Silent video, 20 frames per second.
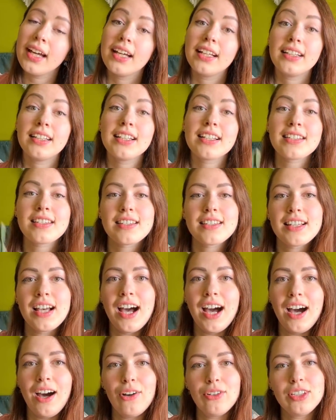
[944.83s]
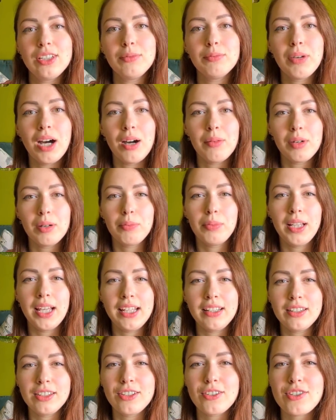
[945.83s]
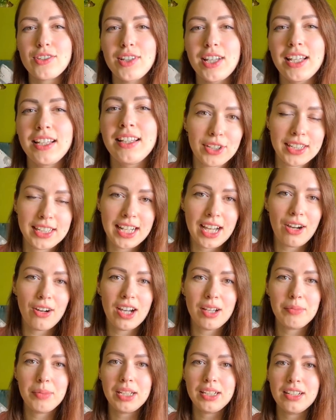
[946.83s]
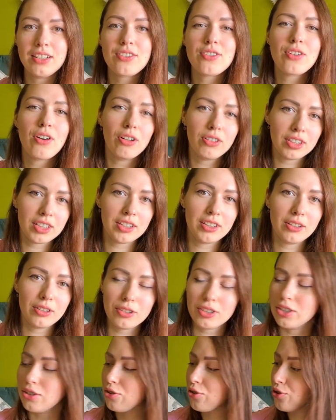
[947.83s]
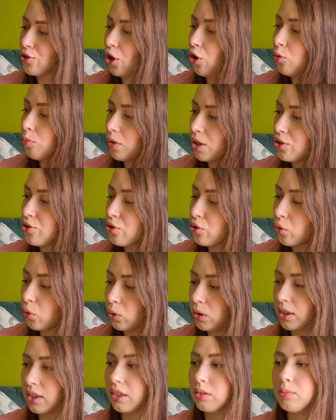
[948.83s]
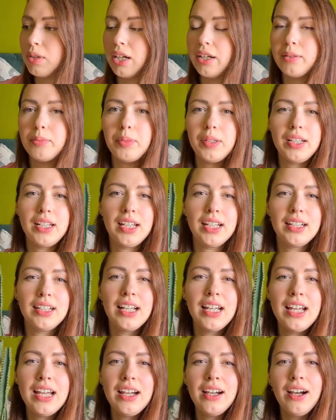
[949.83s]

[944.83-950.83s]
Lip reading: And this is how the mama plant looks like right now. I mean, it's already looking so much cooler in my opinion.